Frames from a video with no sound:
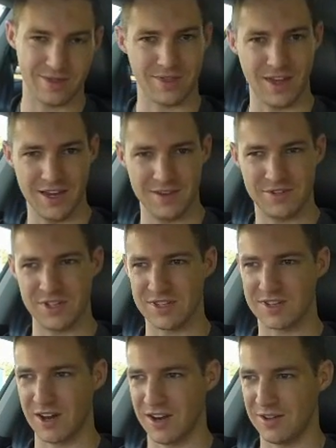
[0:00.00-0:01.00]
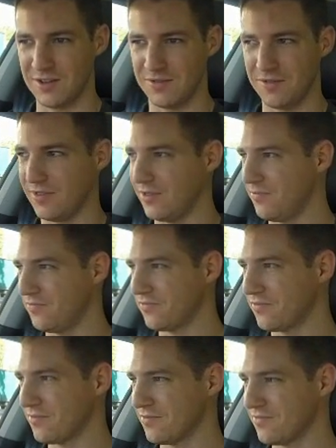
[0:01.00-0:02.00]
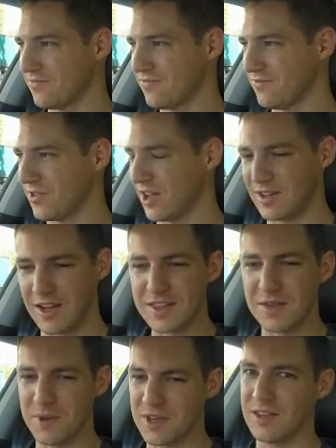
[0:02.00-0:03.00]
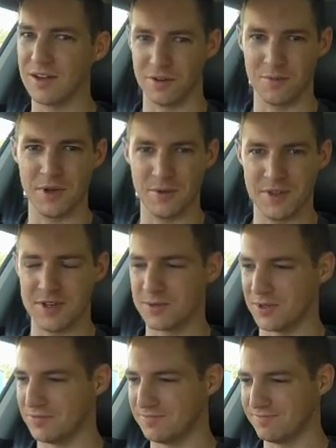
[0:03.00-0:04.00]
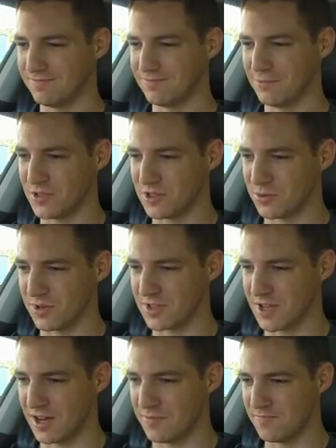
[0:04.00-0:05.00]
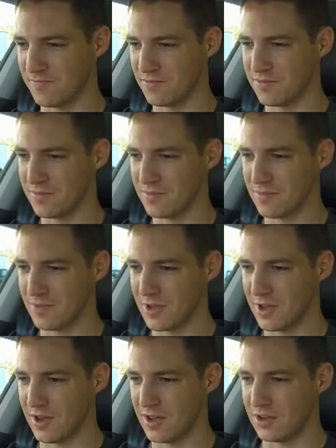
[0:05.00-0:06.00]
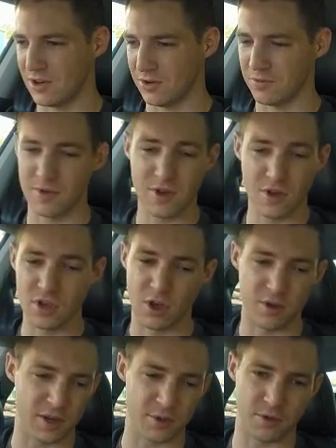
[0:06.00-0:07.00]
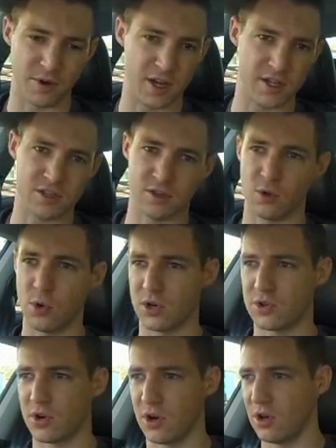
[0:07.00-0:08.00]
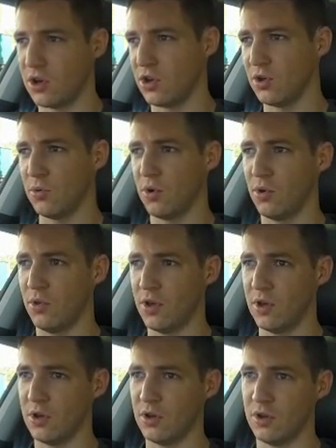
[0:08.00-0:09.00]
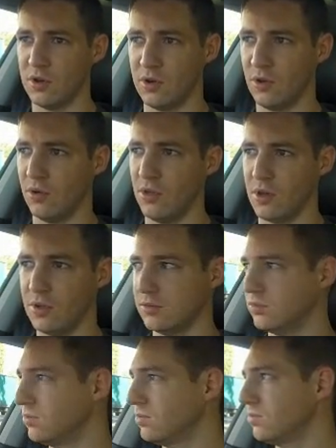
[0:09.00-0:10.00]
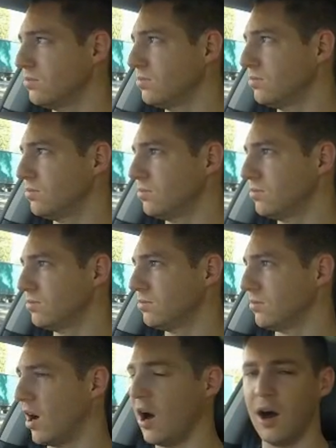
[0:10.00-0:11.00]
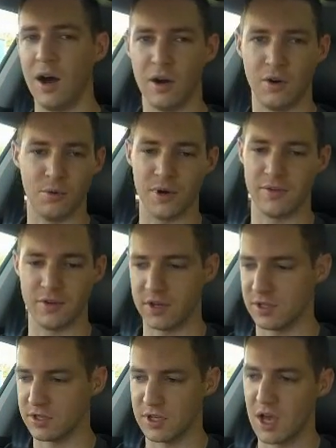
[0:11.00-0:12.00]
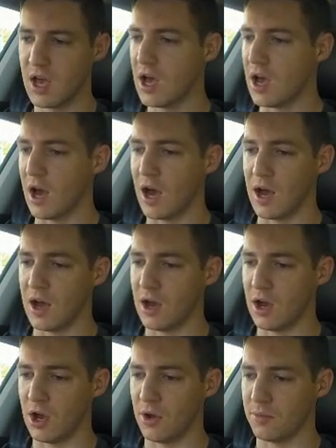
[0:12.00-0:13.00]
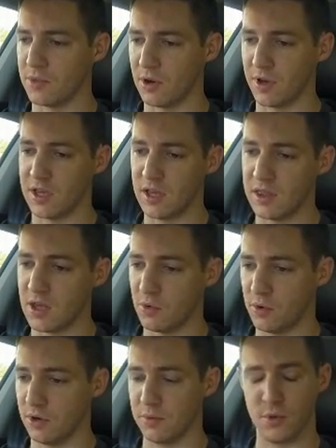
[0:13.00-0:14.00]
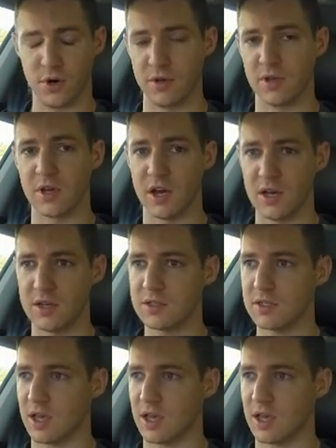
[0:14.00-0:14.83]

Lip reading: they've just kind of taken the mickey a little bit with this one, which is really sad. You know, going up the range to the Quattro or the R or whatever it is, you know, I hear they're really brilliant cars,